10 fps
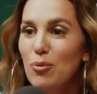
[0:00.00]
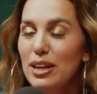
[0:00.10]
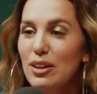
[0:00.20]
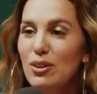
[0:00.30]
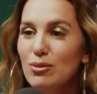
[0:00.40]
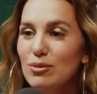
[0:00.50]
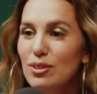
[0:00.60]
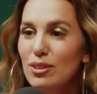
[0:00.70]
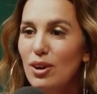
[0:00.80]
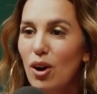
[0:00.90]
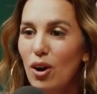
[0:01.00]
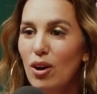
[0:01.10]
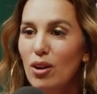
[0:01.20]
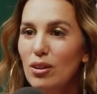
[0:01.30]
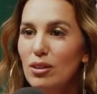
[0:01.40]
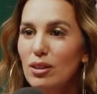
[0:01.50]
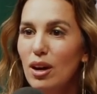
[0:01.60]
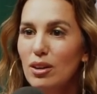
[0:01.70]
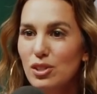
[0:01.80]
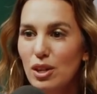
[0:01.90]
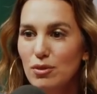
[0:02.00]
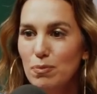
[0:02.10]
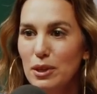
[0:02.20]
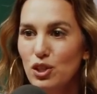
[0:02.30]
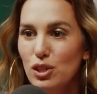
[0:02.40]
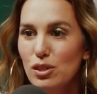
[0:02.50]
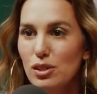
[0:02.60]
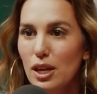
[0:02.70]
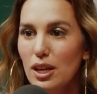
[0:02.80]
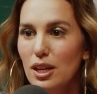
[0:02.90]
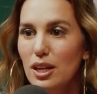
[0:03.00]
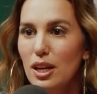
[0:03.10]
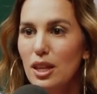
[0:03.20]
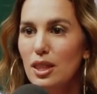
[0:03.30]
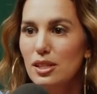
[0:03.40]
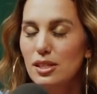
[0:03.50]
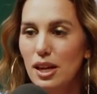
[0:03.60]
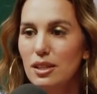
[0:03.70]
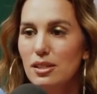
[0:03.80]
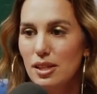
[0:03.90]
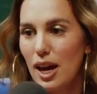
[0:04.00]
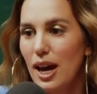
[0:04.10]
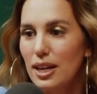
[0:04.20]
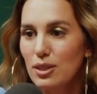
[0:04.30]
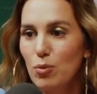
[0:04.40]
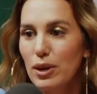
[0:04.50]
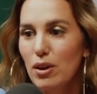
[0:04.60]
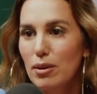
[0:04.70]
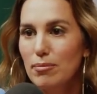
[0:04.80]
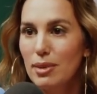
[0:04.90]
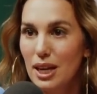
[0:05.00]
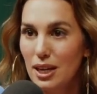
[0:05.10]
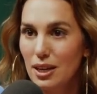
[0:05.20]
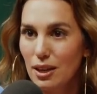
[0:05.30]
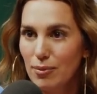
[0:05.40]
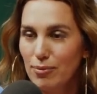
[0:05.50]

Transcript: that we don't call ourselves bitches in the sense that we are mean